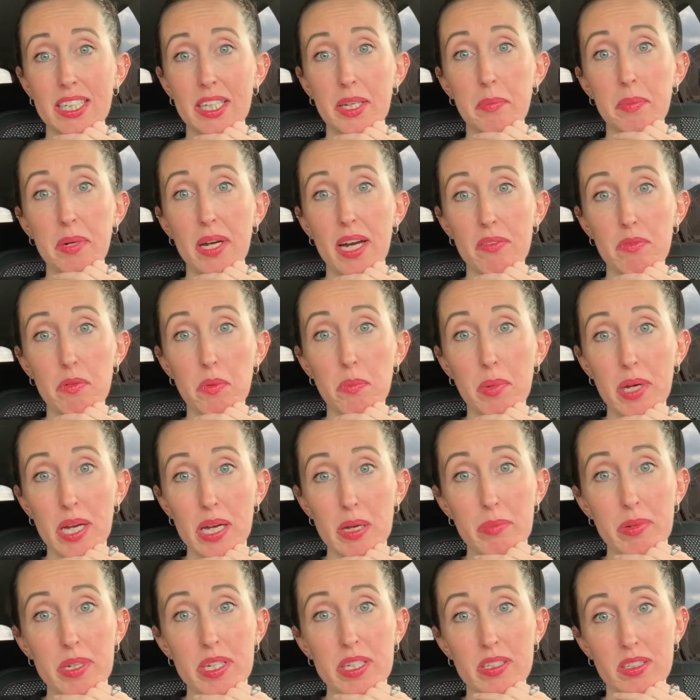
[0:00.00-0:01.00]
keep having
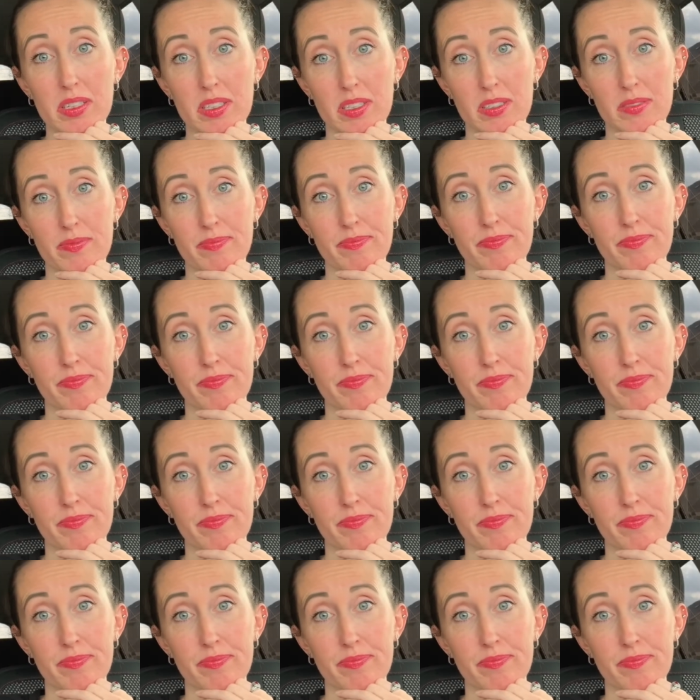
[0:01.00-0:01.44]
babies